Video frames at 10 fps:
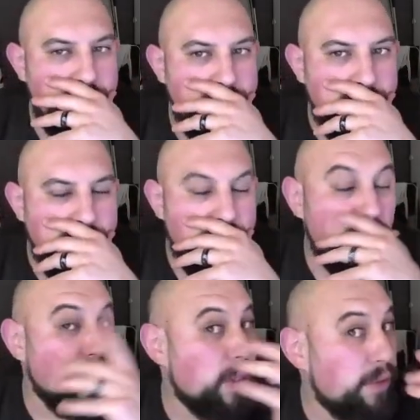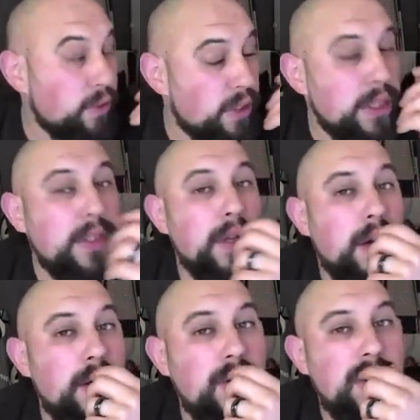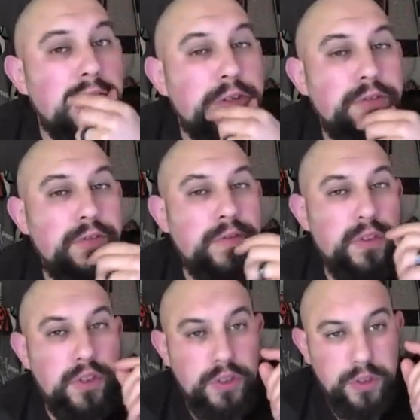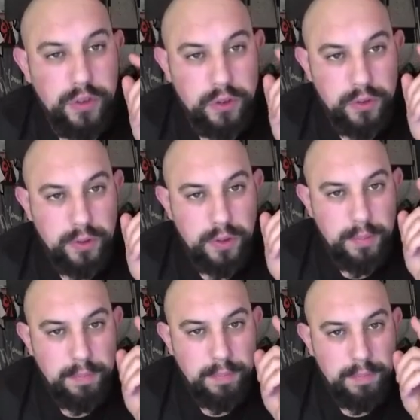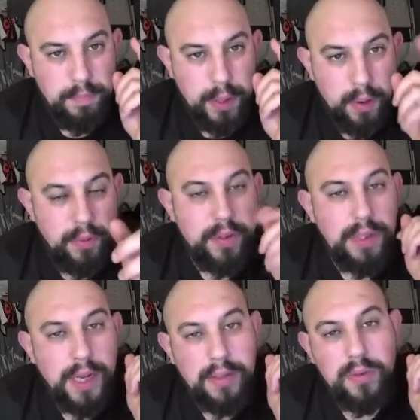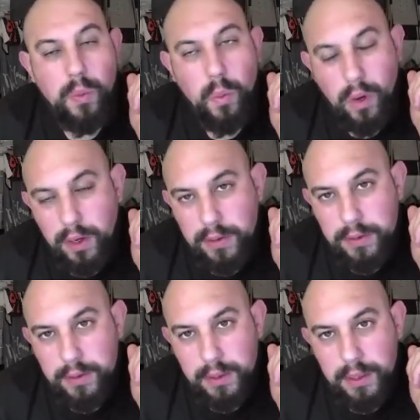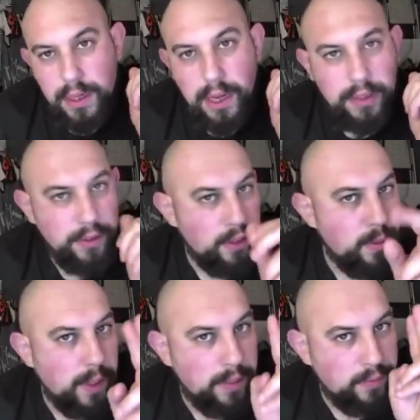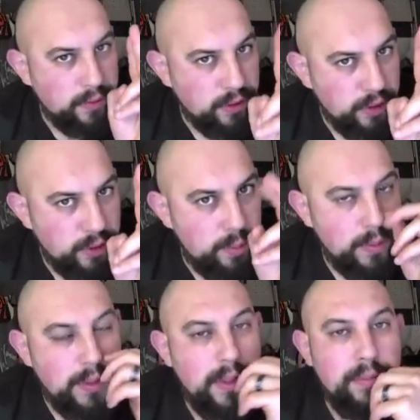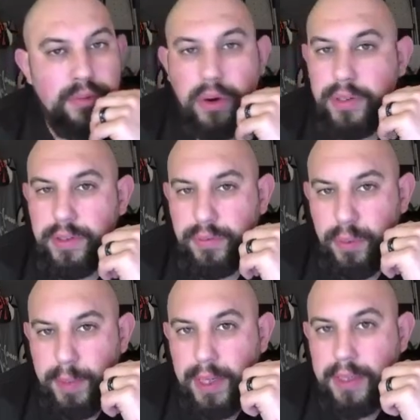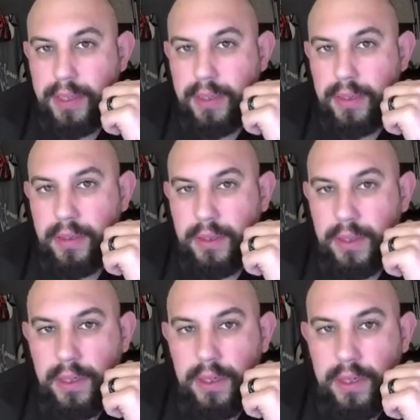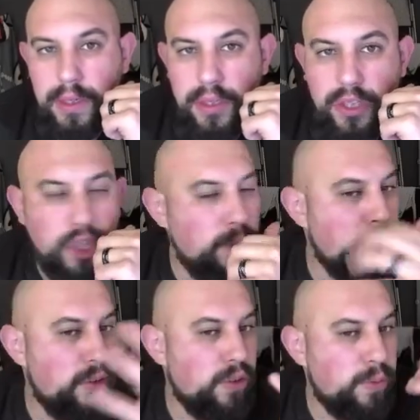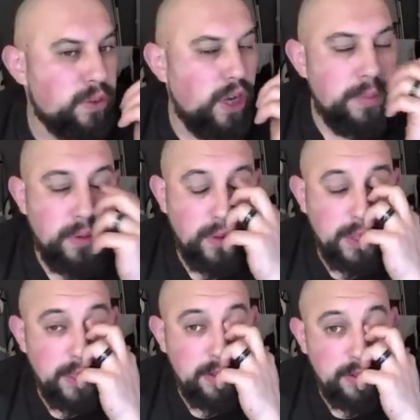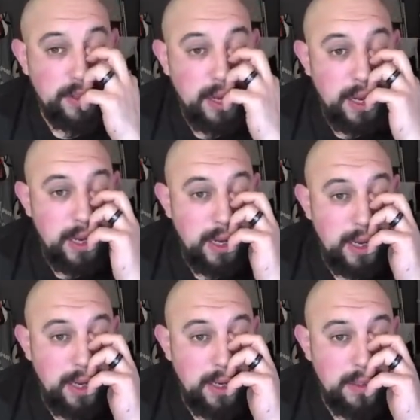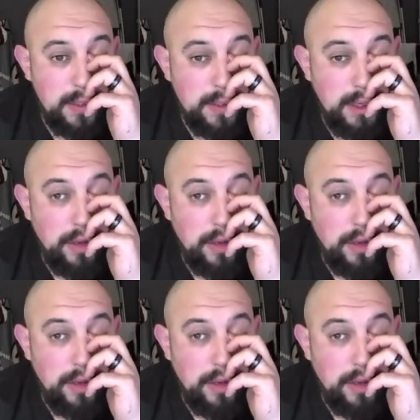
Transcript: Which, if you didn't know, if your opponent has one and you have two prizes remaining, you put a double turbo on this and on the